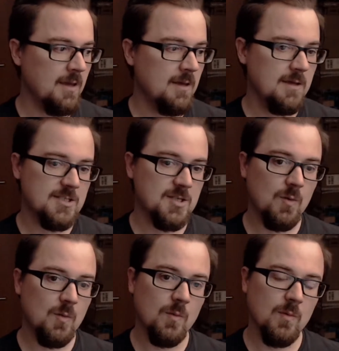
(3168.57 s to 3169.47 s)

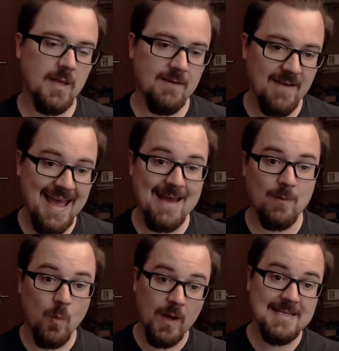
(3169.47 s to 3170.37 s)
So if I add
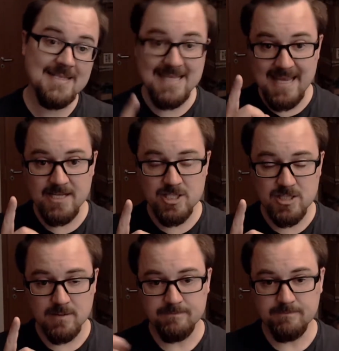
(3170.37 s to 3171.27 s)
1 into
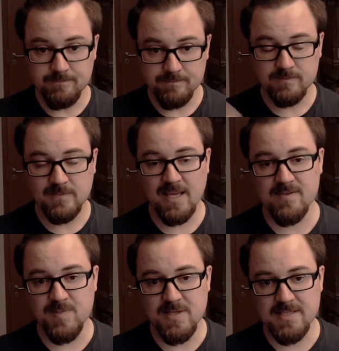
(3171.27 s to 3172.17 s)
each, that
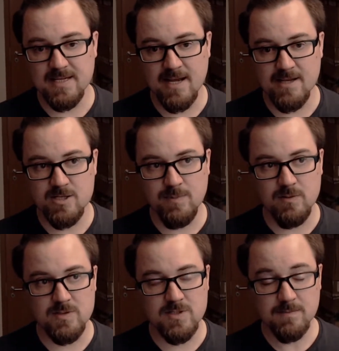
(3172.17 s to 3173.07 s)
gives me 6
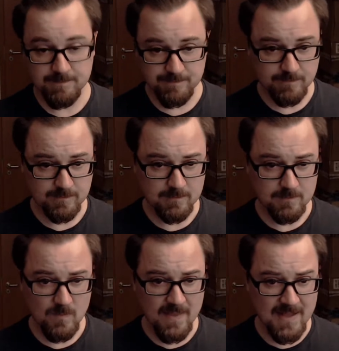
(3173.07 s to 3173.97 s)
attributes.
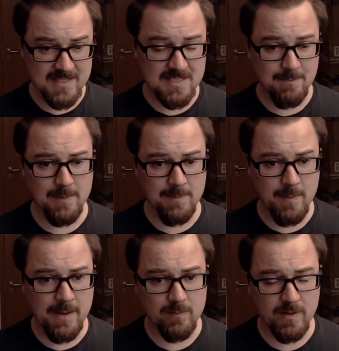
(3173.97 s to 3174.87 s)
That's the minimum
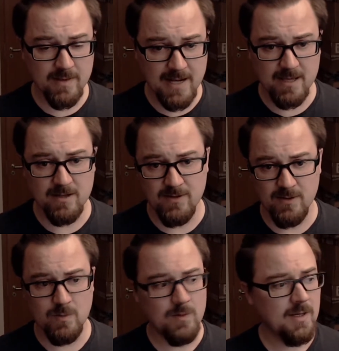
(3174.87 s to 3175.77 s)
amount that I could
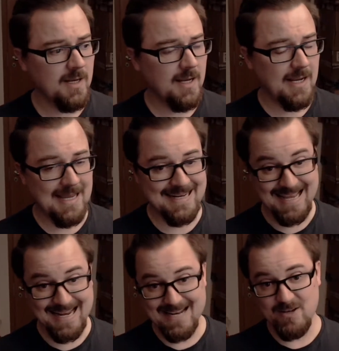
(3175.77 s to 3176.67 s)
do. And
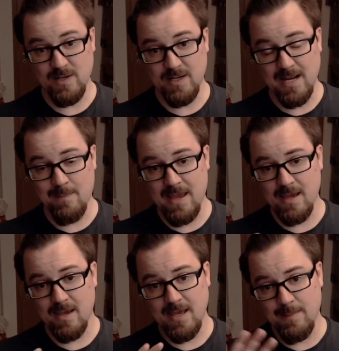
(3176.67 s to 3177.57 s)
can I do it? Can I
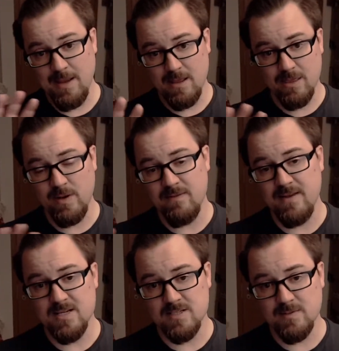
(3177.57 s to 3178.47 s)
make 3 of
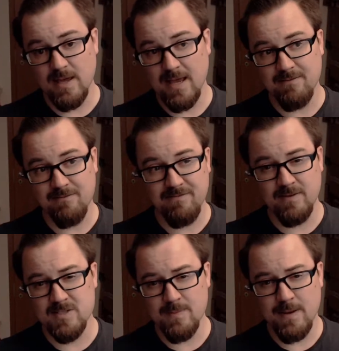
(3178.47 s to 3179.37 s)
each that kind of
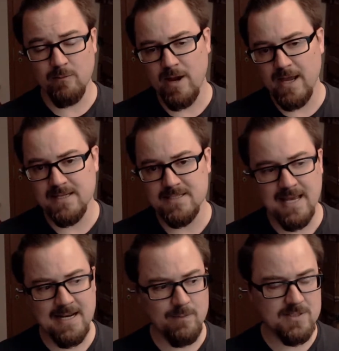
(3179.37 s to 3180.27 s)
feels about right?
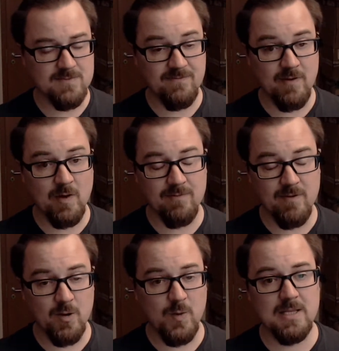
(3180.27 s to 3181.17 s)
And it was very,
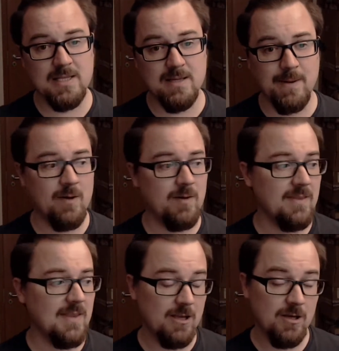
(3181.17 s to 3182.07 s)
very quickly apparent
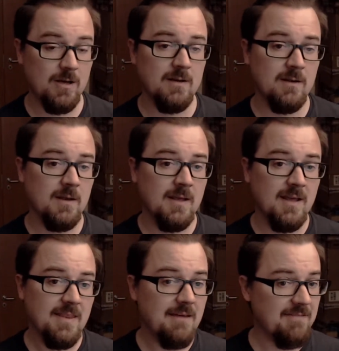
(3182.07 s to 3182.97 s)
that I could.
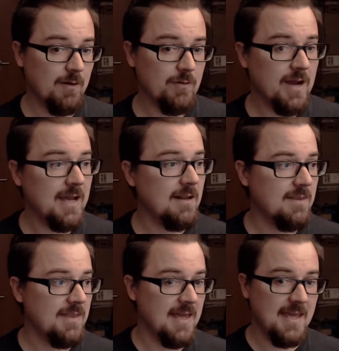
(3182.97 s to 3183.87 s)
They felt right.
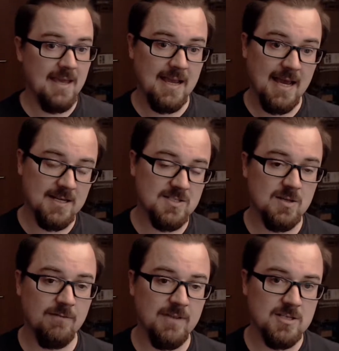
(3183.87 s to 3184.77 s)
It of
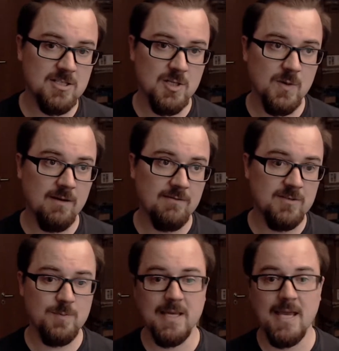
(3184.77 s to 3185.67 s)
solved the issue of
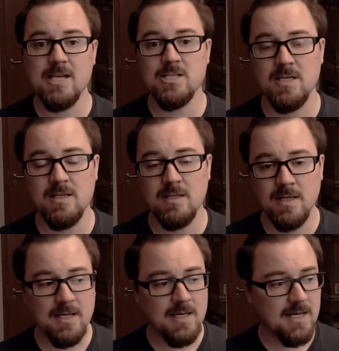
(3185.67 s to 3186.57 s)
duplication,
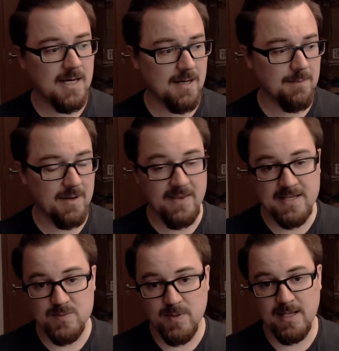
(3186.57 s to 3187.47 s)
and
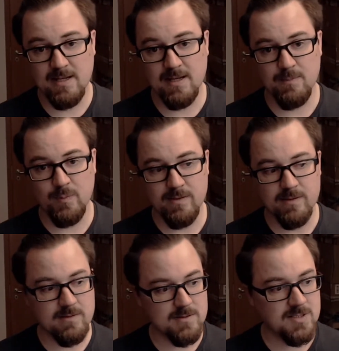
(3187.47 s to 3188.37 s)
that's what I ended up with.
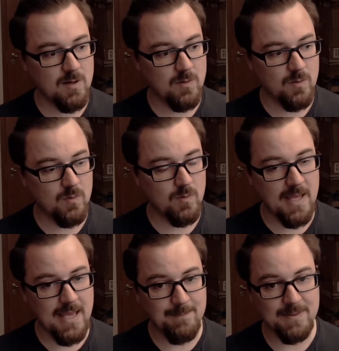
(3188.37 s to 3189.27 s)
So
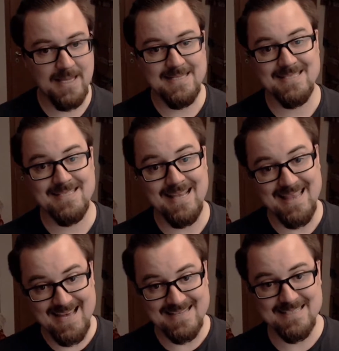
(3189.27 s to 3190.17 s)
in playtesting
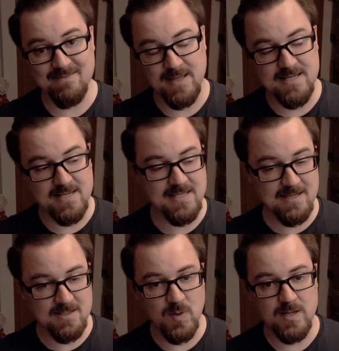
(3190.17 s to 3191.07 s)
that, I've playtested
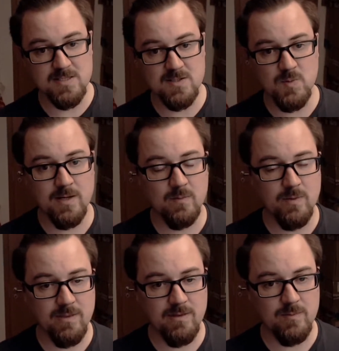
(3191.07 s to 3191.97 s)
that twice as well
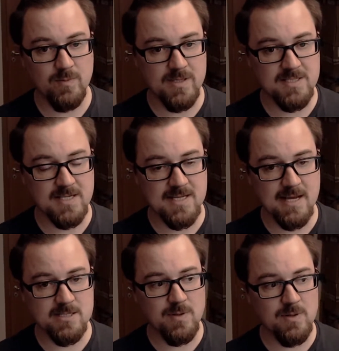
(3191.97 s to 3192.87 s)
with the 6
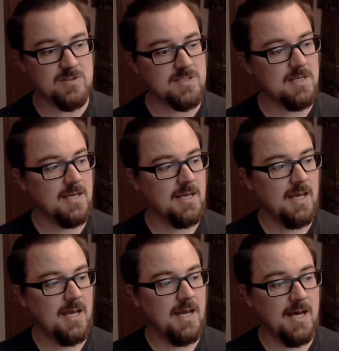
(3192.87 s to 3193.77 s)
attributes.
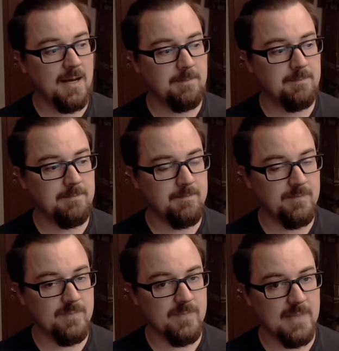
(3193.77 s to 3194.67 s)

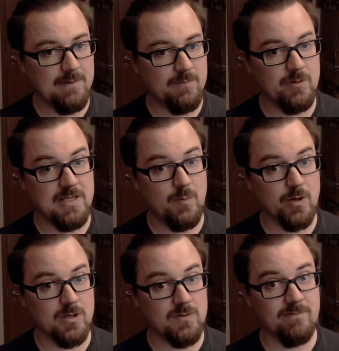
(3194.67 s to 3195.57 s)
It really
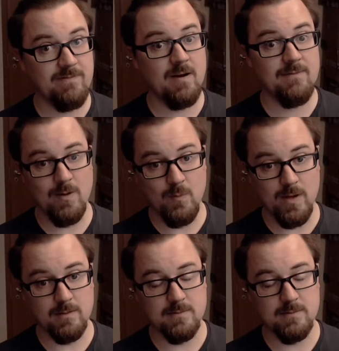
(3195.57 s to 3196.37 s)
worked very, very well,